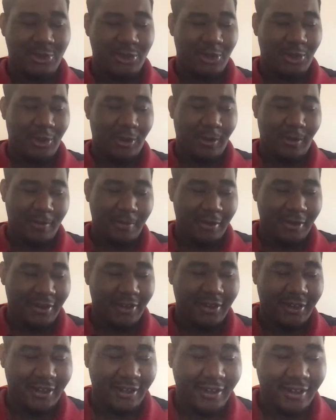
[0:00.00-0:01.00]
job.
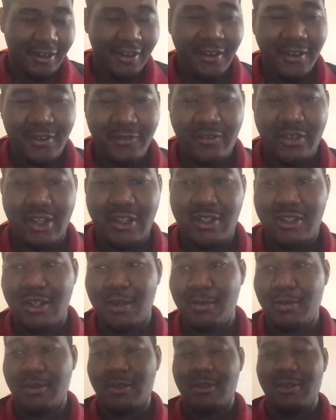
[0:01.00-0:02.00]

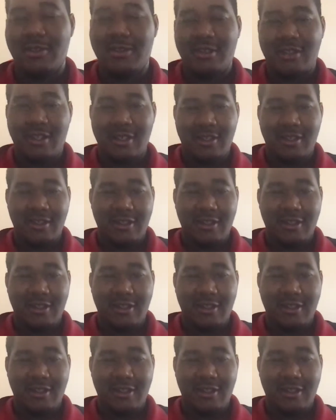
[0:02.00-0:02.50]
Fantabulous.